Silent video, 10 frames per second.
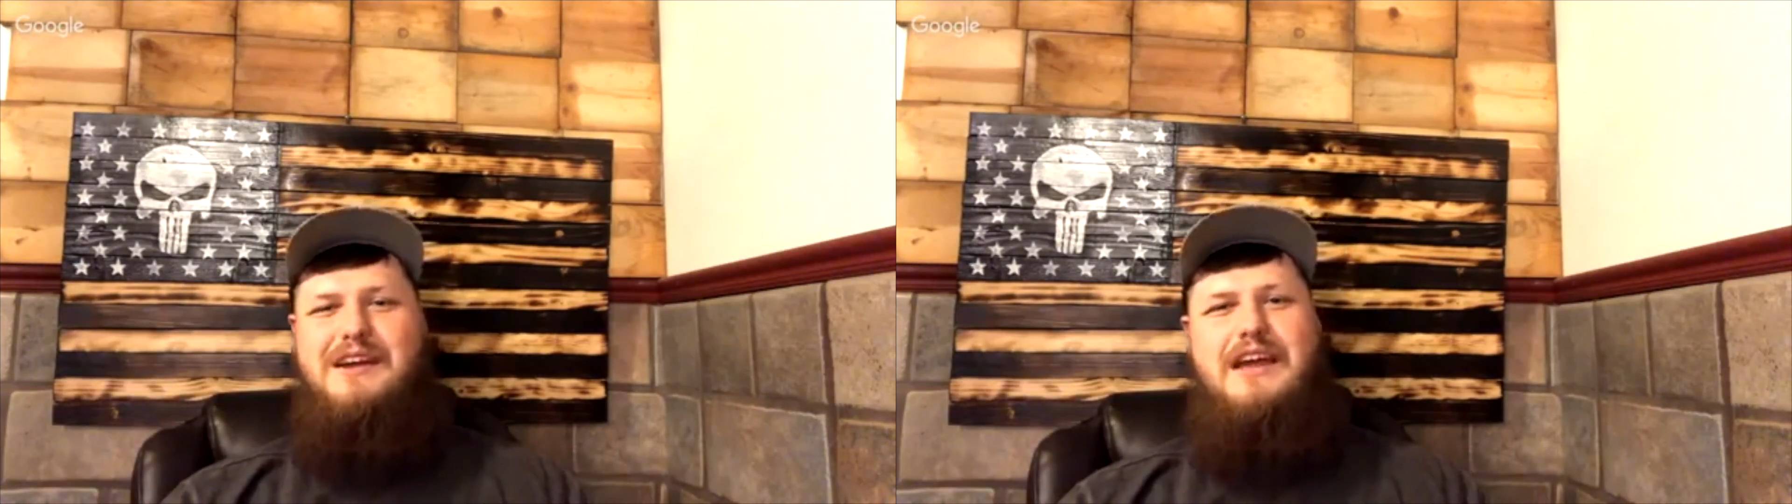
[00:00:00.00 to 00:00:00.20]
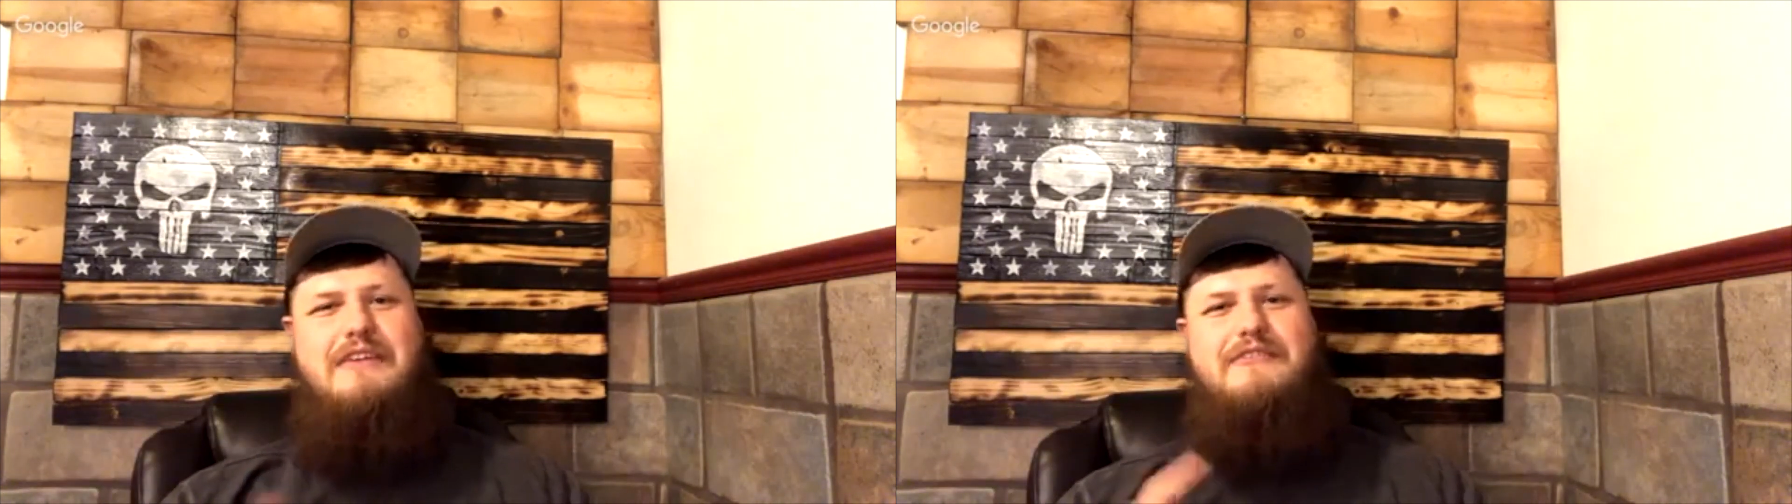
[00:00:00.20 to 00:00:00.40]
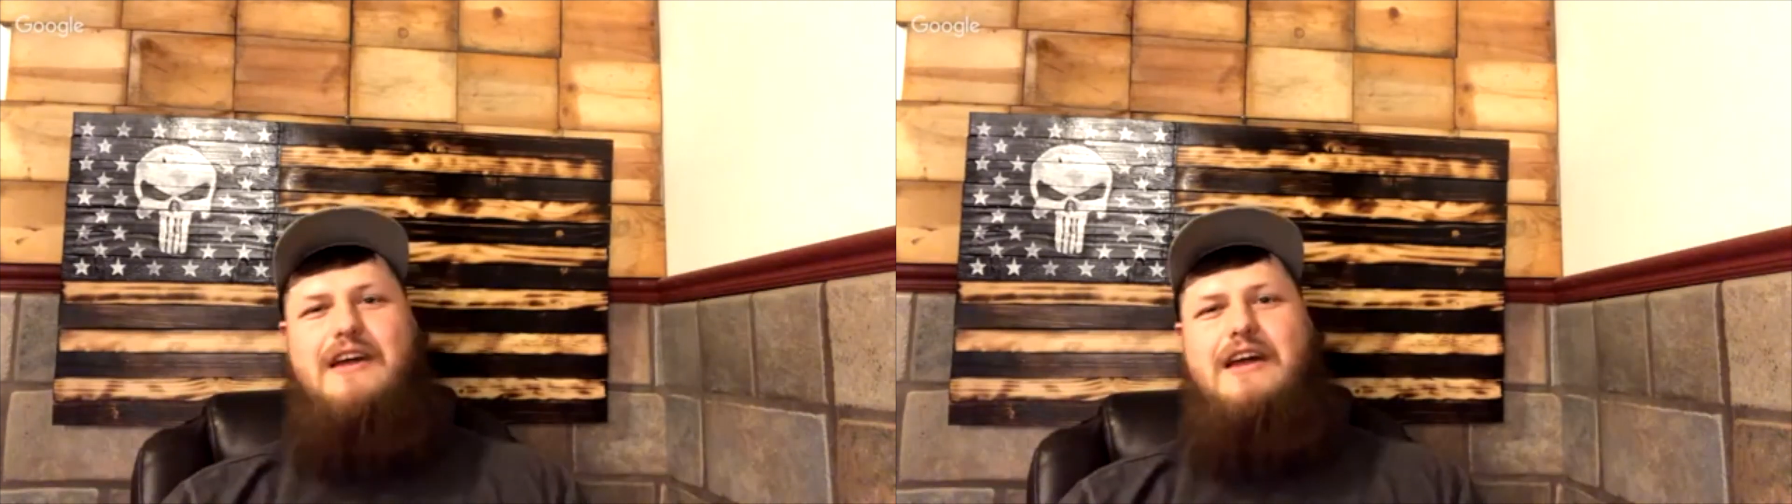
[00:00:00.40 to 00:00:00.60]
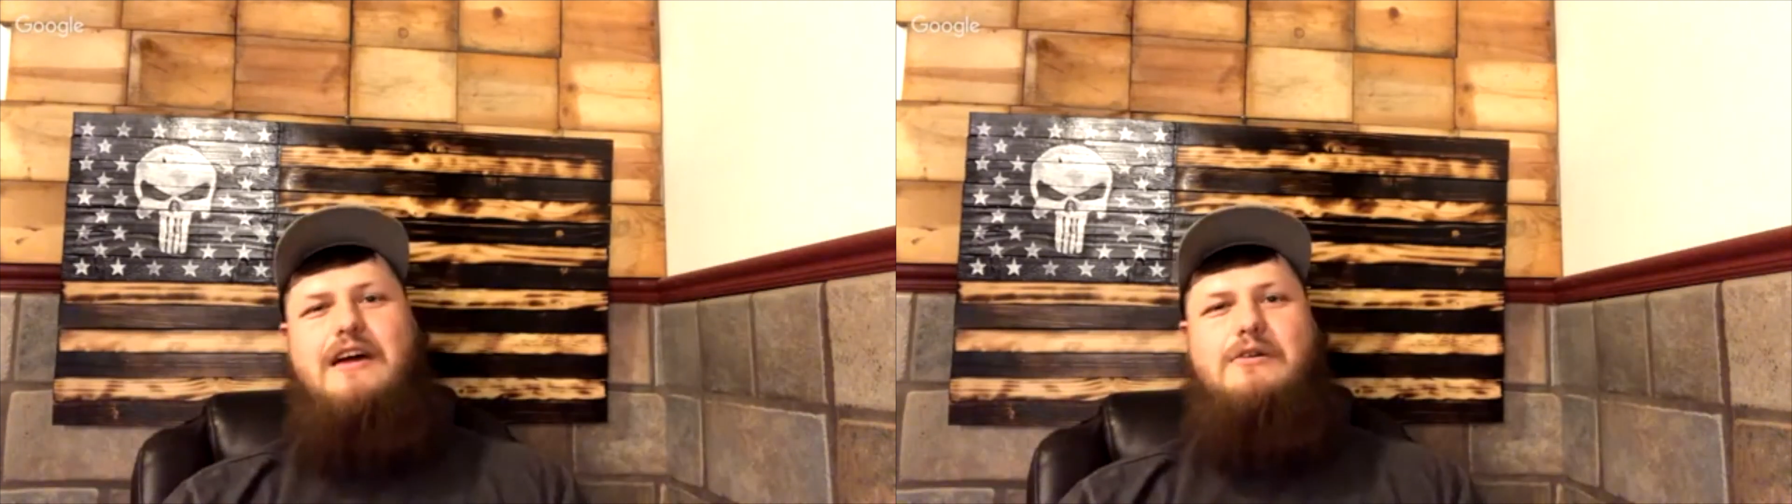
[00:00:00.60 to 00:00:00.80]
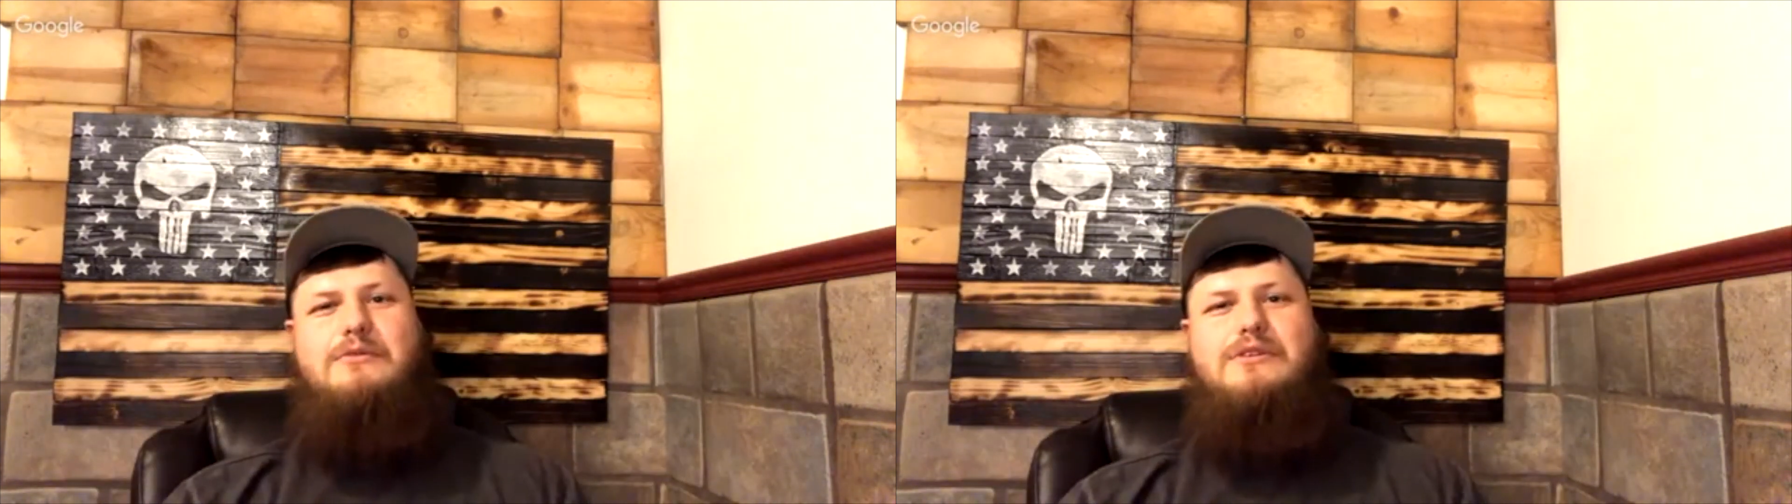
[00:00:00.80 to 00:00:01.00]
and I
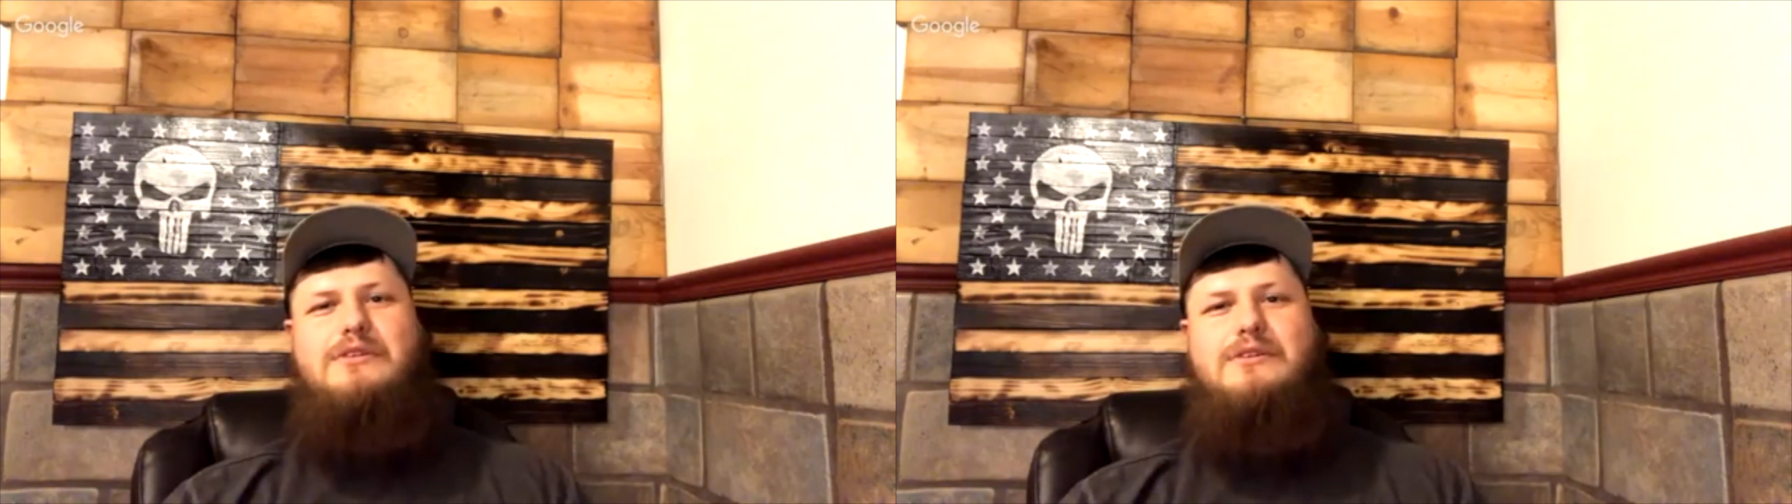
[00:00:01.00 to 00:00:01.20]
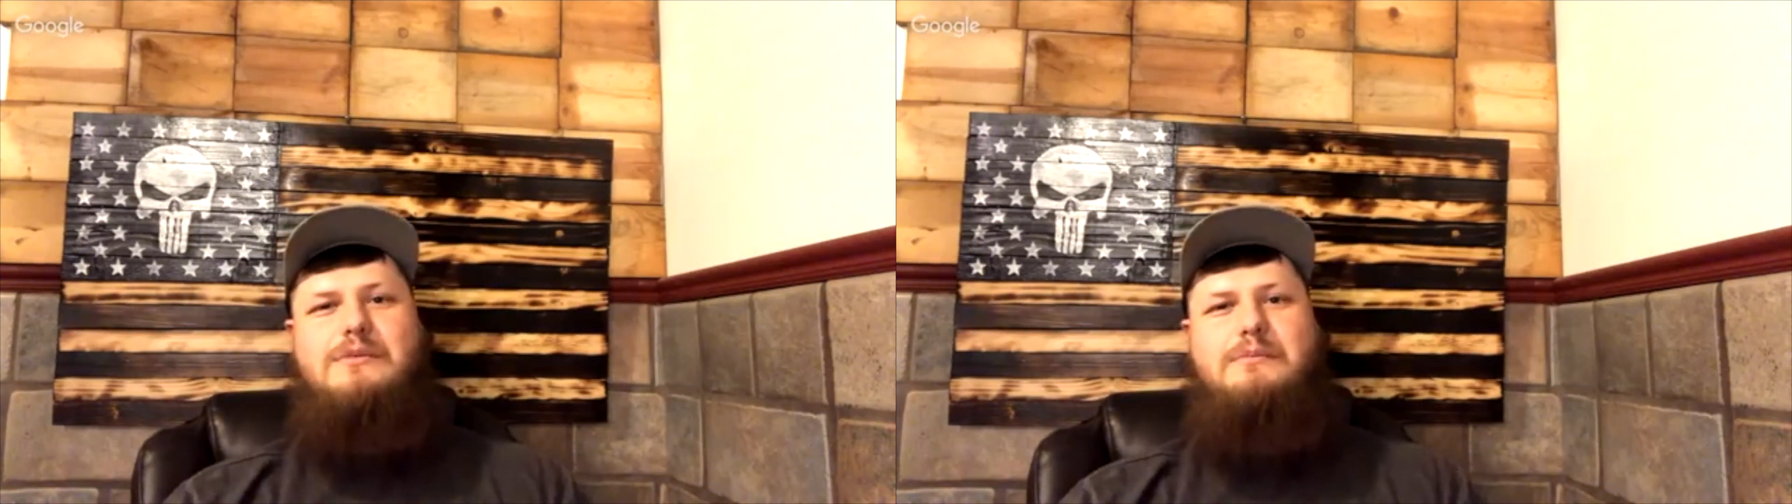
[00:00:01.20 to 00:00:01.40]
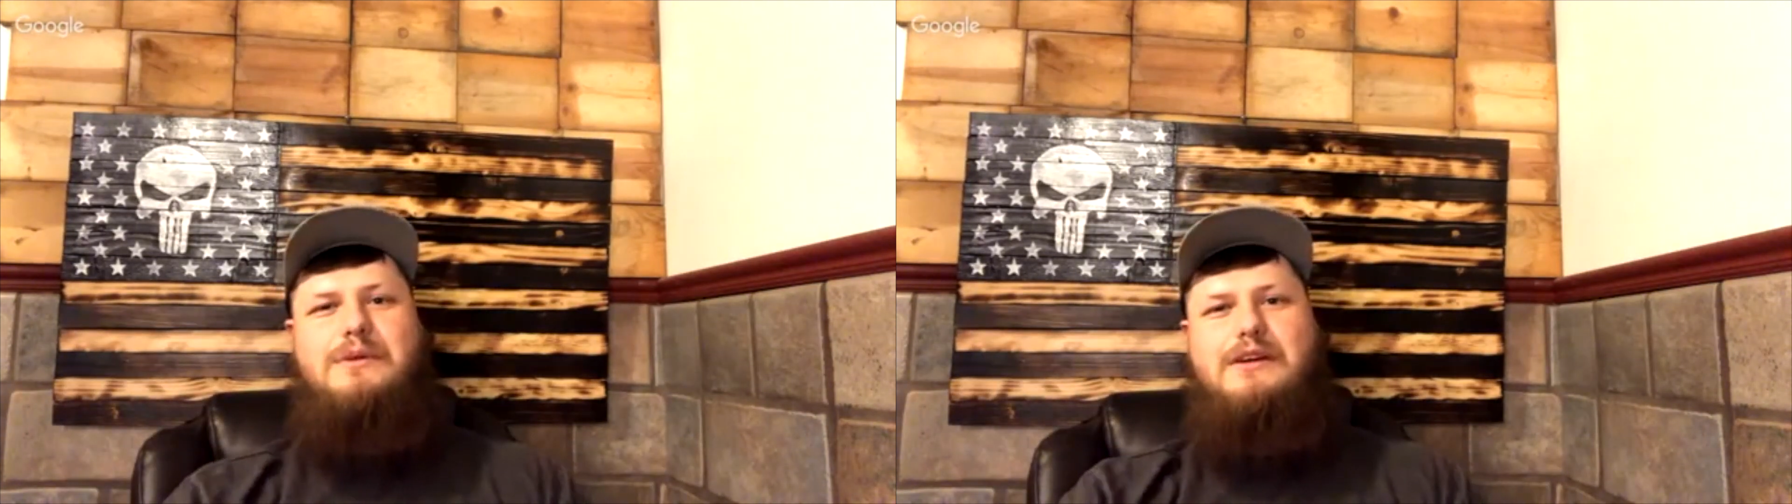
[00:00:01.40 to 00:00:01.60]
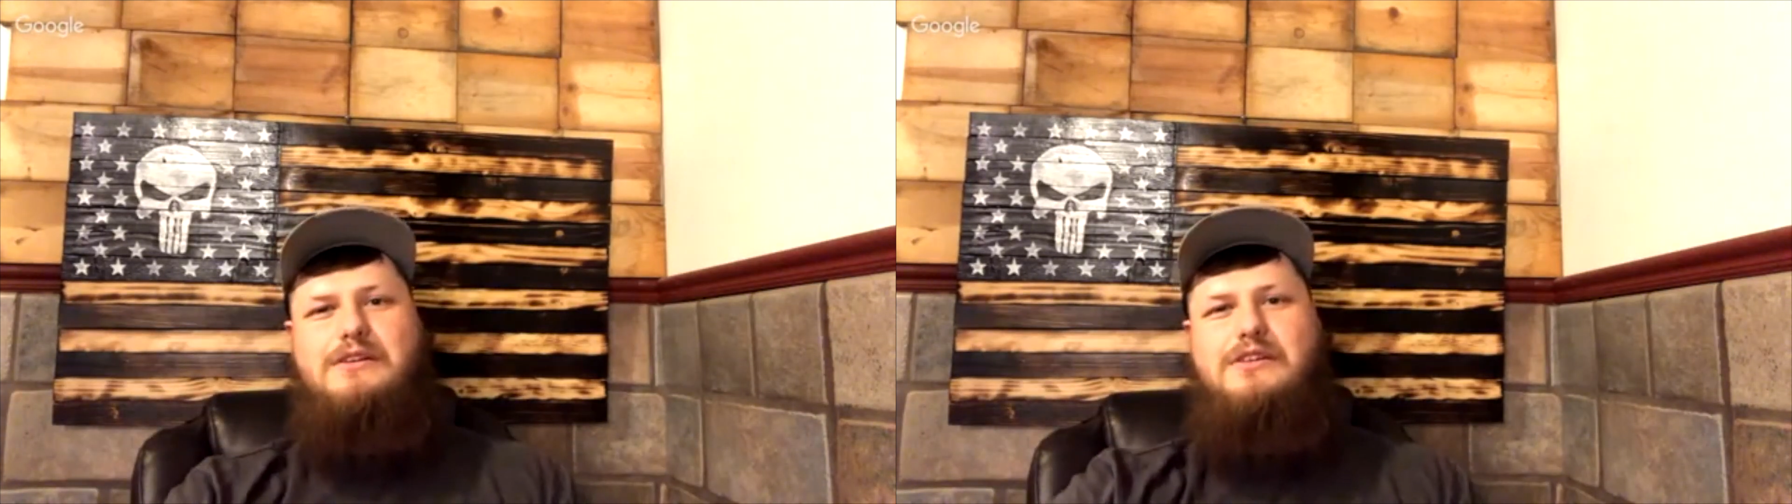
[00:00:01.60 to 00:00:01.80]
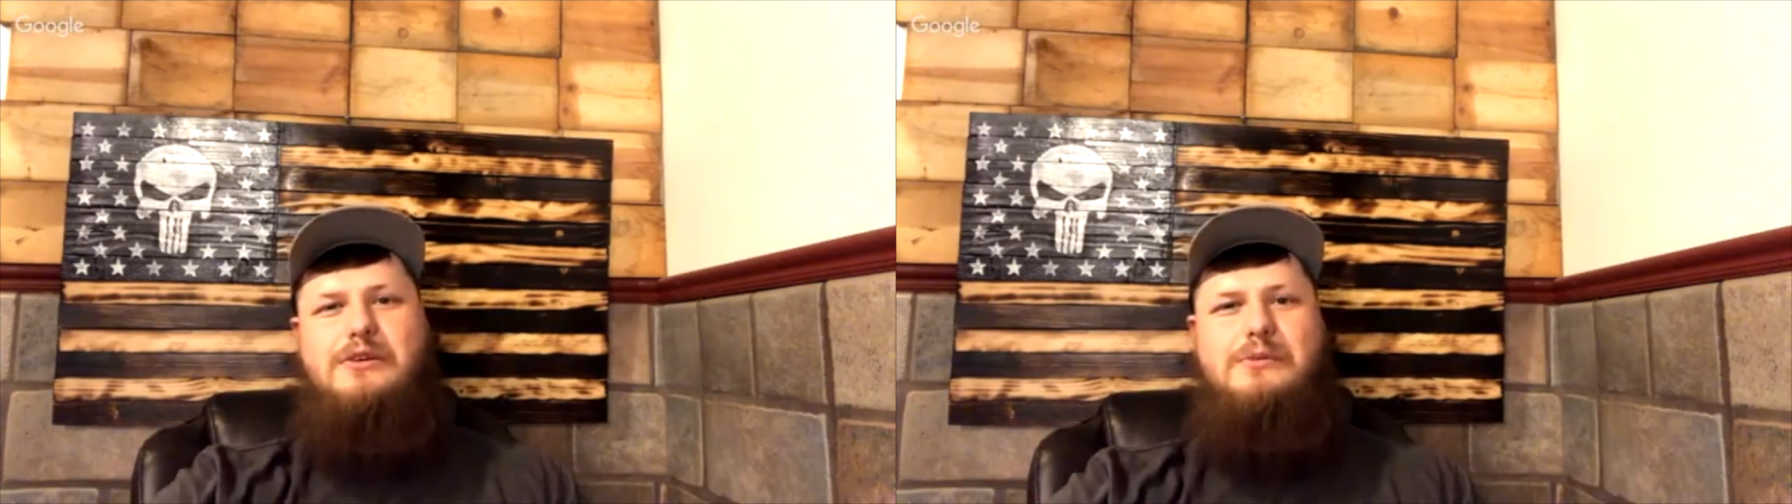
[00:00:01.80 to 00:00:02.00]
found
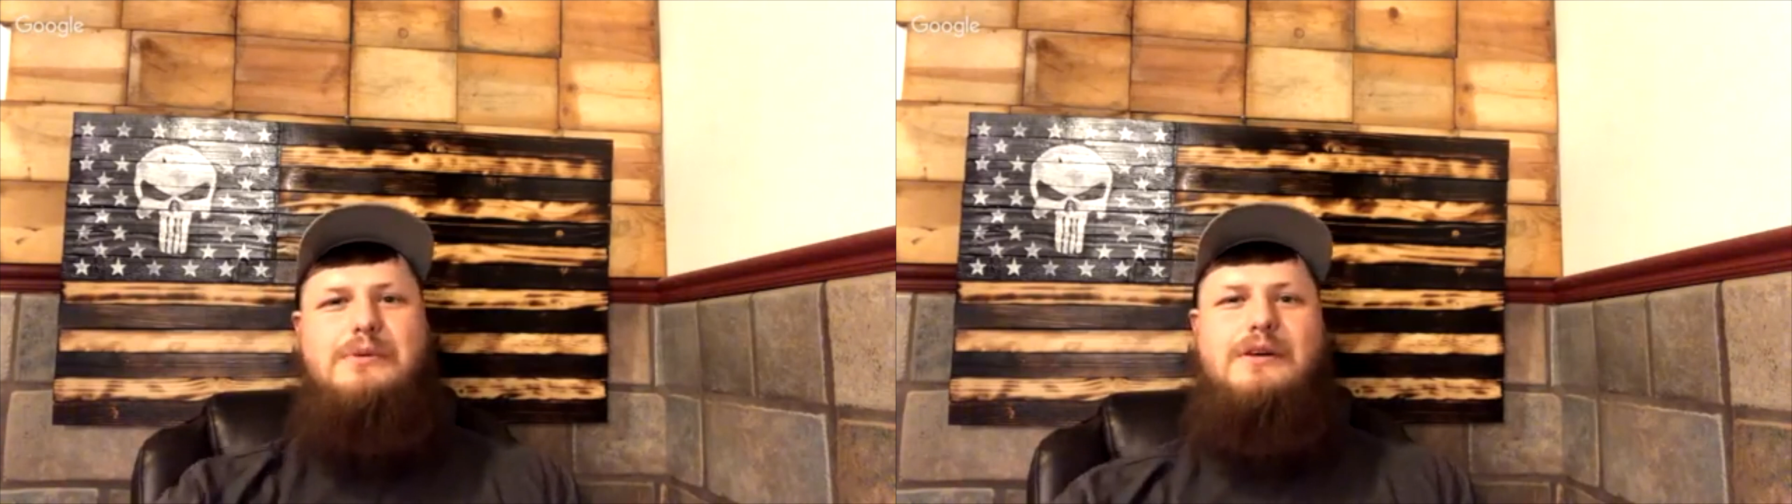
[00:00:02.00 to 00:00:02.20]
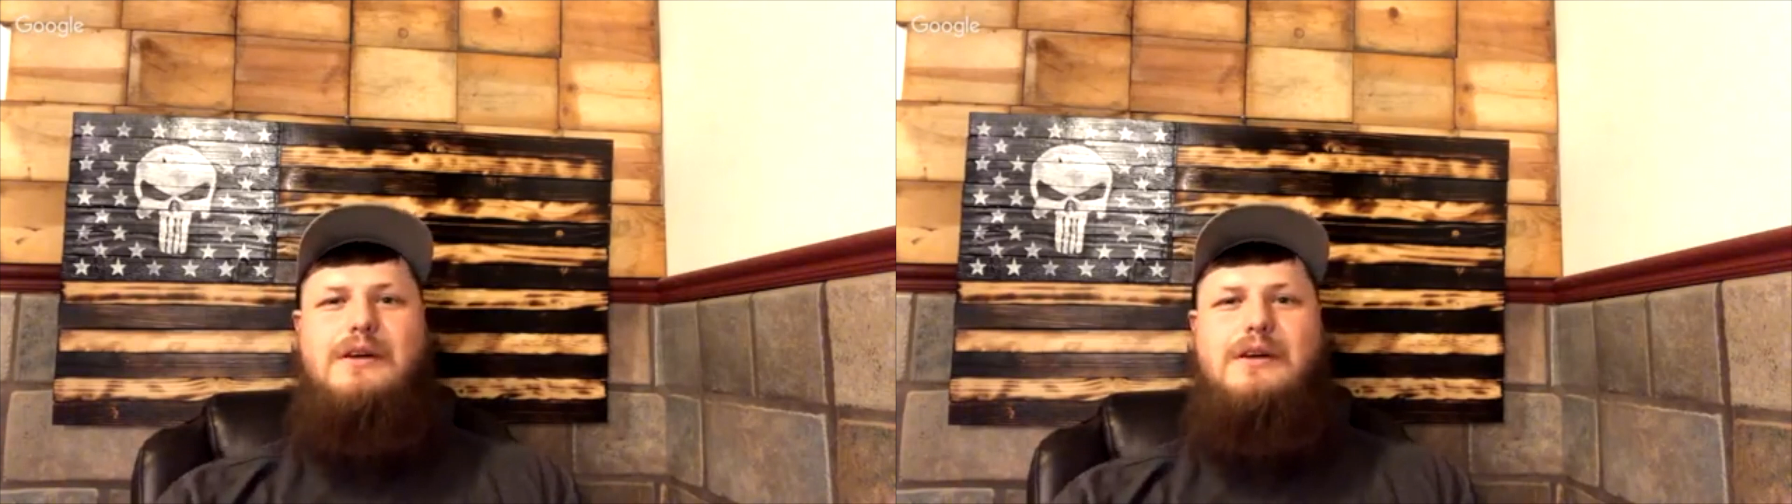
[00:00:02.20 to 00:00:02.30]
BeardTube,